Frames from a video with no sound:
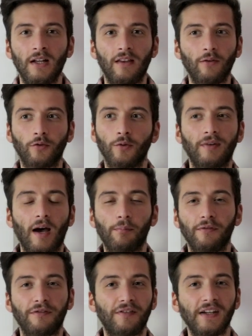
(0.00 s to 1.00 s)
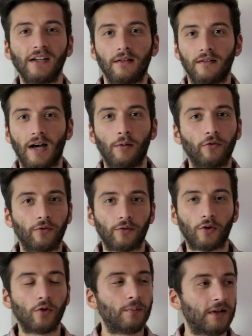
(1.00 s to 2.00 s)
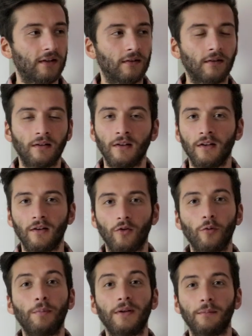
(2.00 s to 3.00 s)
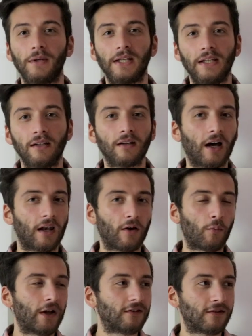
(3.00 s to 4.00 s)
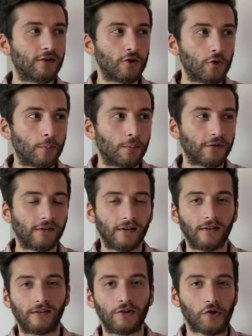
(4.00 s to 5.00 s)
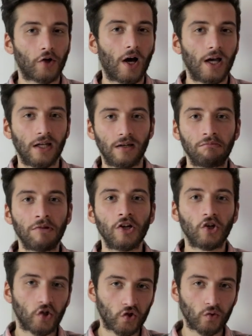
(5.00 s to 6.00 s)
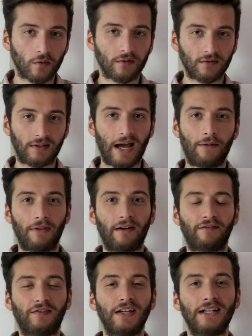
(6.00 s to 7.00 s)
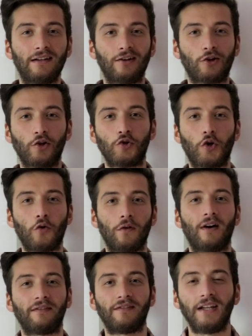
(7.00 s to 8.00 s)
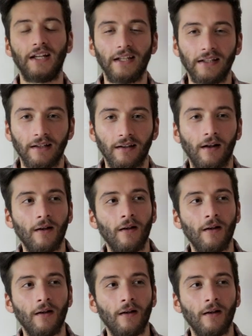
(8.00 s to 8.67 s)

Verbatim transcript: there was some type of fear that was coming up in me and I went to the nut butter to try and shut down that feeling and control that feeling